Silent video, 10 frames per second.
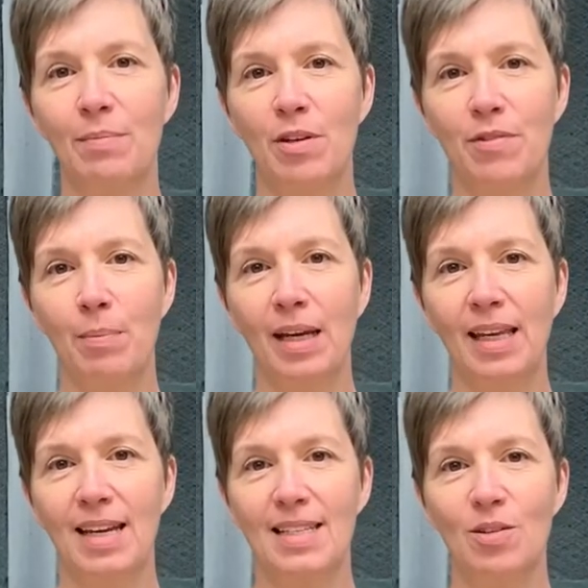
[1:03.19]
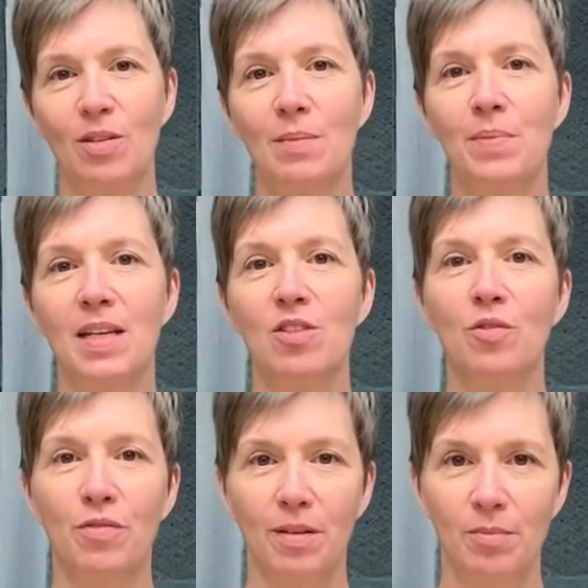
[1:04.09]
fiberglass parts
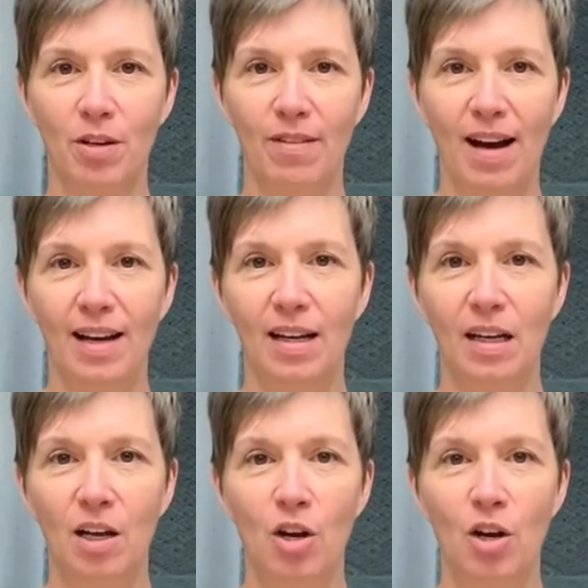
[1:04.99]
are taking place.